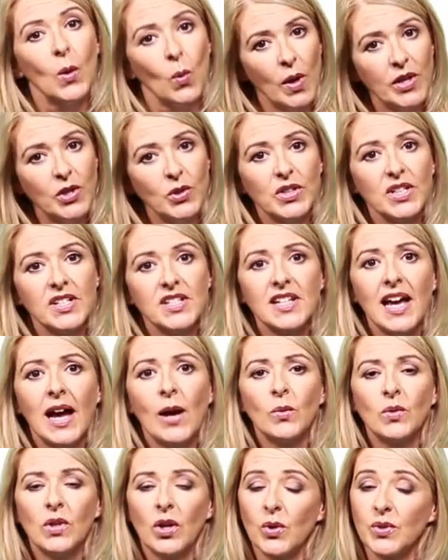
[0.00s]
where you can
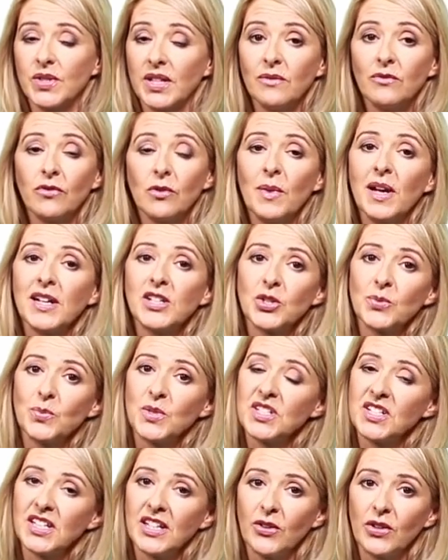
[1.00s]
download information
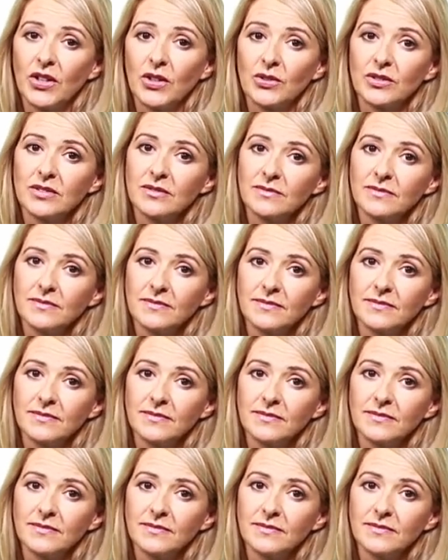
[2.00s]
material.